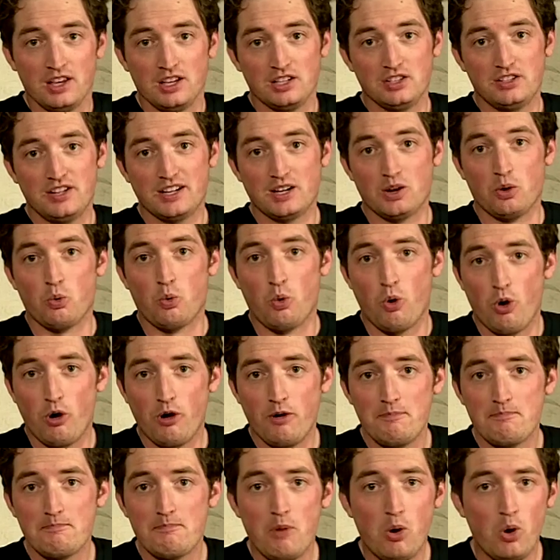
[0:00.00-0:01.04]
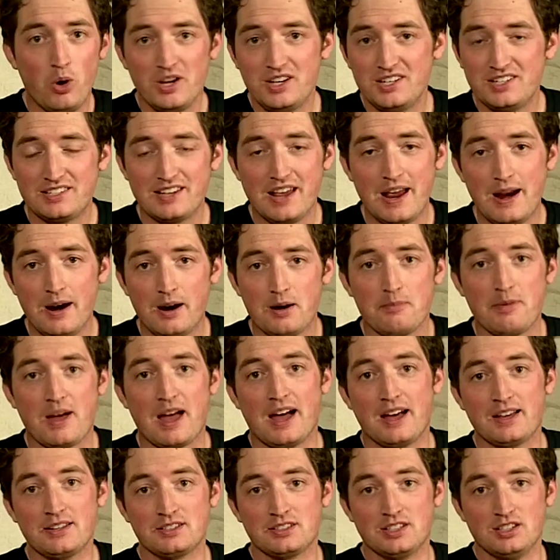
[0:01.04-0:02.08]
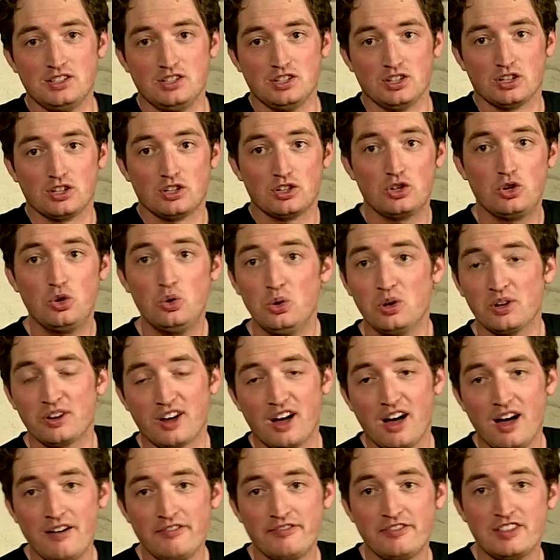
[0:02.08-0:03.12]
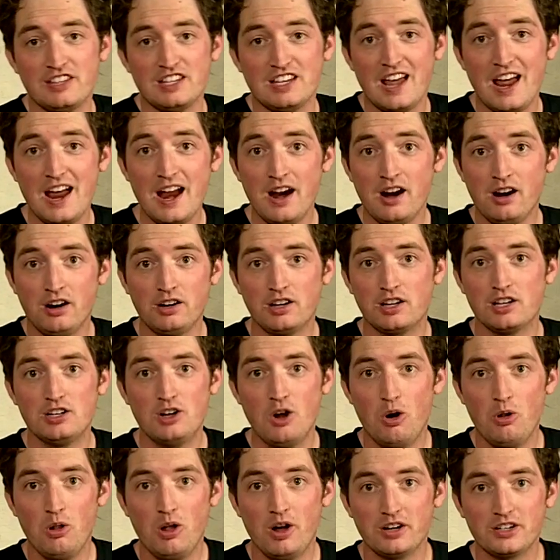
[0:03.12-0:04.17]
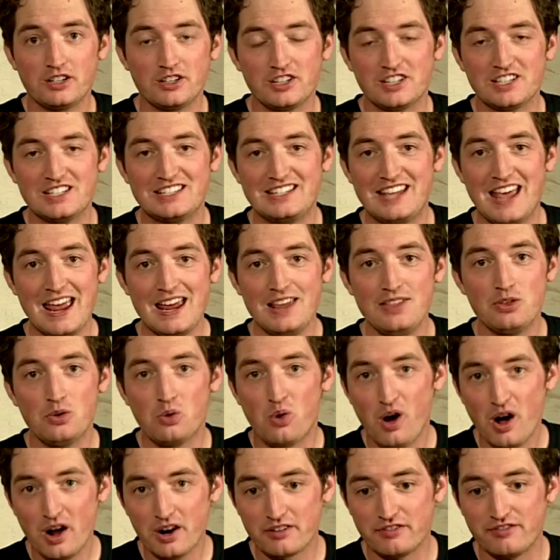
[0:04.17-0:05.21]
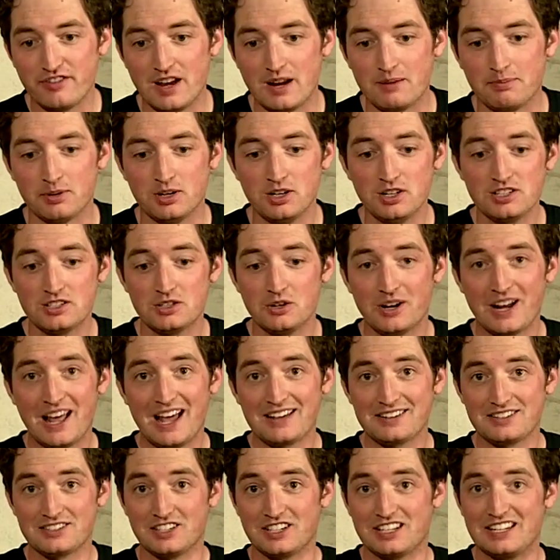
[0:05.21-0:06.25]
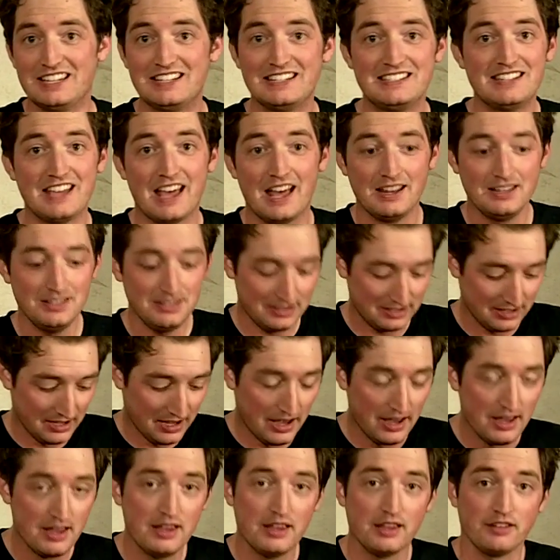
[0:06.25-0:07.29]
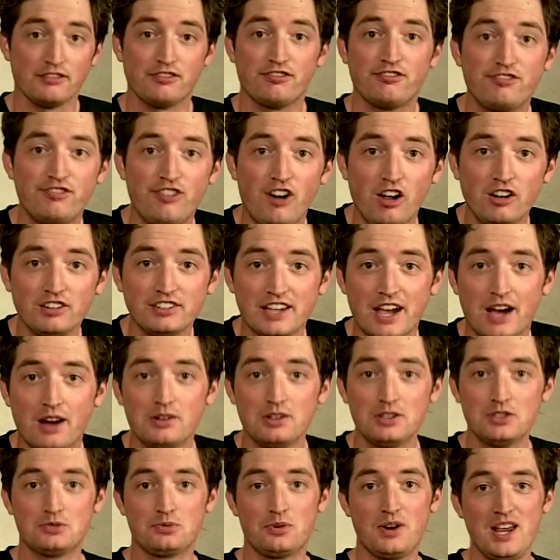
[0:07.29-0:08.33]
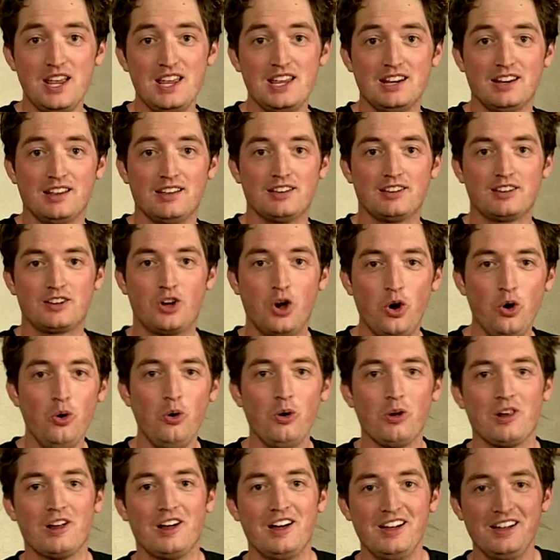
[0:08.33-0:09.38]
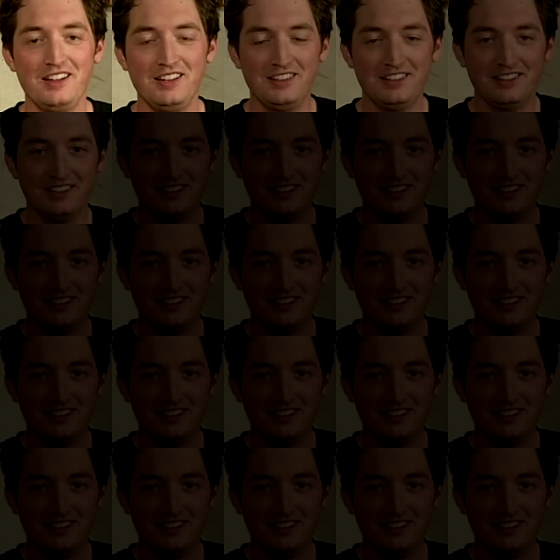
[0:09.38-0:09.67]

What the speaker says: You take a warm, moist air mass and you cool it off, and the air can no longer contain the water vapor, so it has to condense and fall down as rain. Cool, huh?